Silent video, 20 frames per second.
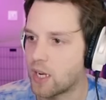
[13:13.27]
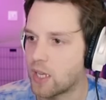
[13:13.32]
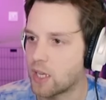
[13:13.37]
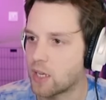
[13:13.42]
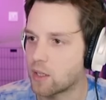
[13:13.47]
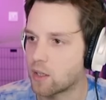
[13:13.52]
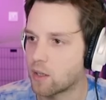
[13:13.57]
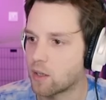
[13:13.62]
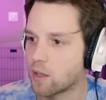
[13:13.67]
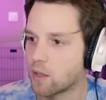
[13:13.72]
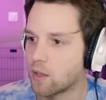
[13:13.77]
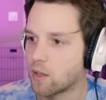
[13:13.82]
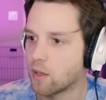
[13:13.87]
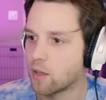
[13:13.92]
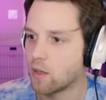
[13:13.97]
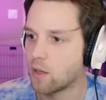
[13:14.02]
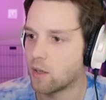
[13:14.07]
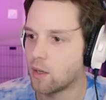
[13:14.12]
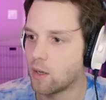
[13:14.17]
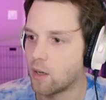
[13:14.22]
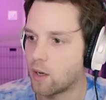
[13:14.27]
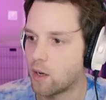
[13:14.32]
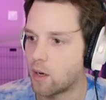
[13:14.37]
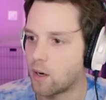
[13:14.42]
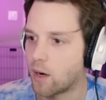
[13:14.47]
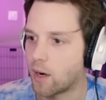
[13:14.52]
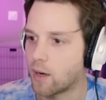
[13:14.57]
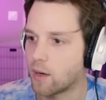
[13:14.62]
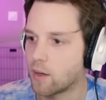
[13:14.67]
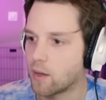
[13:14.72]
idiot.
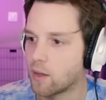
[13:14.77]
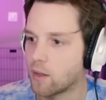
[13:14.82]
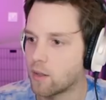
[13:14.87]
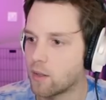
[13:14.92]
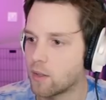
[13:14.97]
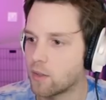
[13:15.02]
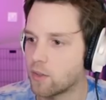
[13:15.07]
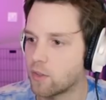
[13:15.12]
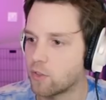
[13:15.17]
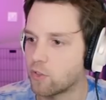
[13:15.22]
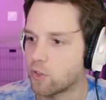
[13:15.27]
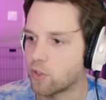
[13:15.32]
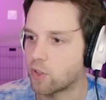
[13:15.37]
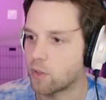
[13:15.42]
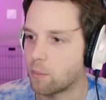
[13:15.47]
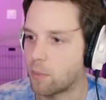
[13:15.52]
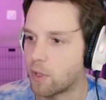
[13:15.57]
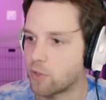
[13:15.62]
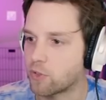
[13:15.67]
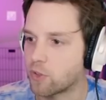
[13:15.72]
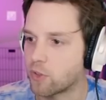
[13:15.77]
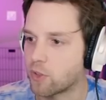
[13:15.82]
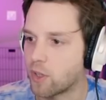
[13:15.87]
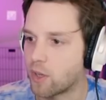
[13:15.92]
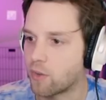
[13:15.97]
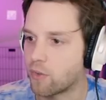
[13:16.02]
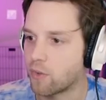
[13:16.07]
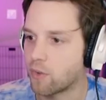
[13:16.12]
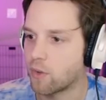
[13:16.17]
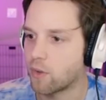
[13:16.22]
All right, this is just a bunch of
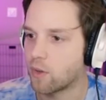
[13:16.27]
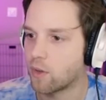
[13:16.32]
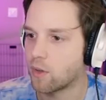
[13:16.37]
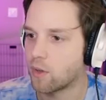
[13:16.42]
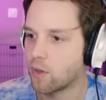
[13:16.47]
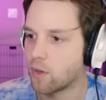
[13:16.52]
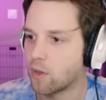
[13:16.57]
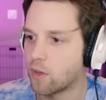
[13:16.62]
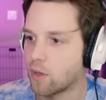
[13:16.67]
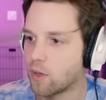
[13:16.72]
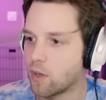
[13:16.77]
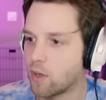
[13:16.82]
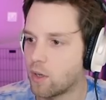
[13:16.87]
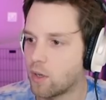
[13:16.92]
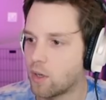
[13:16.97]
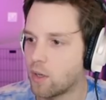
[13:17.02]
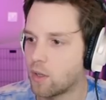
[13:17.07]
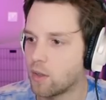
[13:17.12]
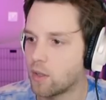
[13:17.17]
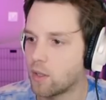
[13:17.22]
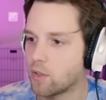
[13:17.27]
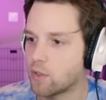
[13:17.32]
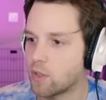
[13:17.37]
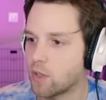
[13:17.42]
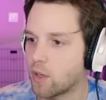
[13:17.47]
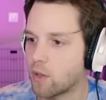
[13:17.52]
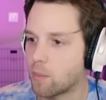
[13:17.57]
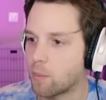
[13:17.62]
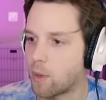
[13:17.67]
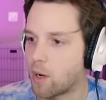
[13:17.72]
stuff. There's
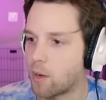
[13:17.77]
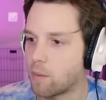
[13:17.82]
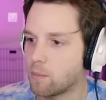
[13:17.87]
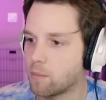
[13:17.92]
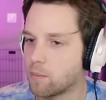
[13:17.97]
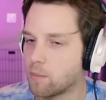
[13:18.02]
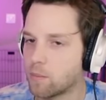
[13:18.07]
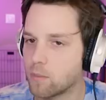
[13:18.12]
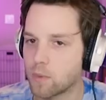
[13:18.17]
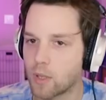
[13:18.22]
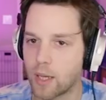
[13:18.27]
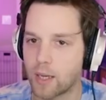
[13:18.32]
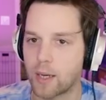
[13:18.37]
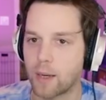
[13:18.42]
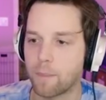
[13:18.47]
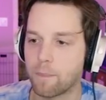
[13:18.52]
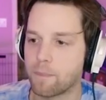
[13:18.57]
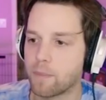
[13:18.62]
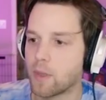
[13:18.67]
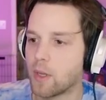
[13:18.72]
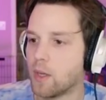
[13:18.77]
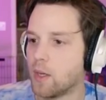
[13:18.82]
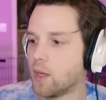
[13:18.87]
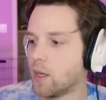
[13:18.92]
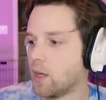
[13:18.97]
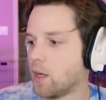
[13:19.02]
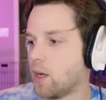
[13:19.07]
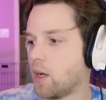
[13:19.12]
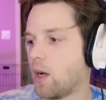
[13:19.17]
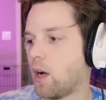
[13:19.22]
another bomb. Like it.
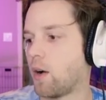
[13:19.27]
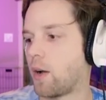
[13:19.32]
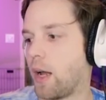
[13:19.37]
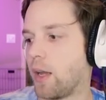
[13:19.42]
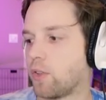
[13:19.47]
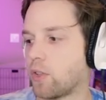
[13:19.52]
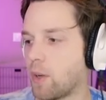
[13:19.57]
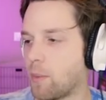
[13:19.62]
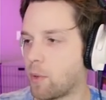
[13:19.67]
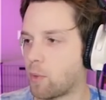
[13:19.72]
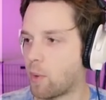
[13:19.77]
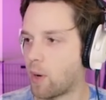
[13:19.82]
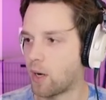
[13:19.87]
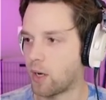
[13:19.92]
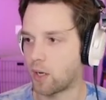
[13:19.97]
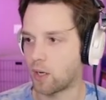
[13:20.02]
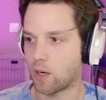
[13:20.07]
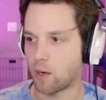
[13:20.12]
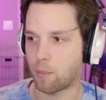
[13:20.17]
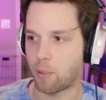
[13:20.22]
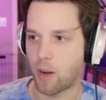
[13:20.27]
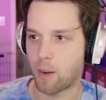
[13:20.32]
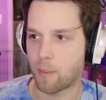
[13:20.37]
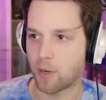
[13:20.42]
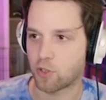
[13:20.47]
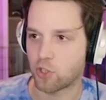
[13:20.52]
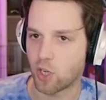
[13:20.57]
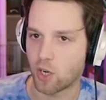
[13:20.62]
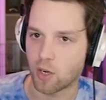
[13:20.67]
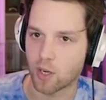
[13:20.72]
Okay, so I'm gonna run in here and pop
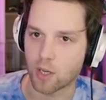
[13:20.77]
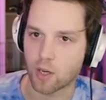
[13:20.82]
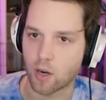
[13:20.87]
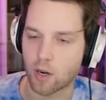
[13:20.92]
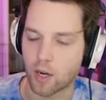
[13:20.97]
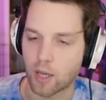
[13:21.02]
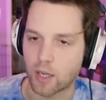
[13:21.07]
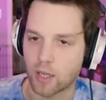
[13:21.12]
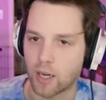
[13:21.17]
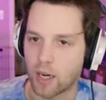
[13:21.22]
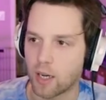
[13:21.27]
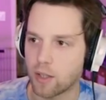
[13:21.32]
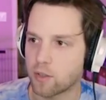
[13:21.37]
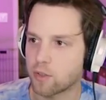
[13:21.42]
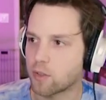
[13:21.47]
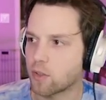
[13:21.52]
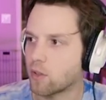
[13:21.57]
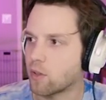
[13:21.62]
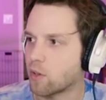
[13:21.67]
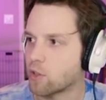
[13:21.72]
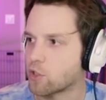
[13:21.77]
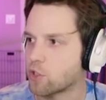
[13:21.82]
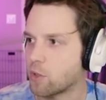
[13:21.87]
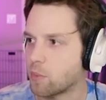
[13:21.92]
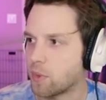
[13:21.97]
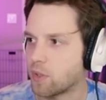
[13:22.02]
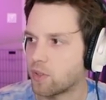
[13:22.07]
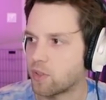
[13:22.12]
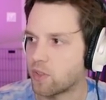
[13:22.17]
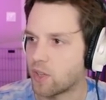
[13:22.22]
my chariot card, I guess. Or
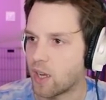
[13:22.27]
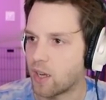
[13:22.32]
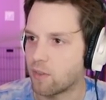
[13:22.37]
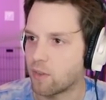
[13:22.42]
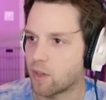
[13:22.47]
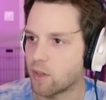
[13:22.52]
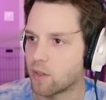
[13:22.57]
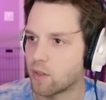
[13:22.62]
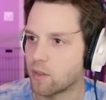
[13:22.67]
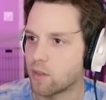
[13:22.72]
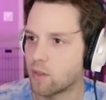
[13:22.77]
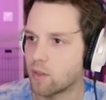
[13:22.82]
should we save it?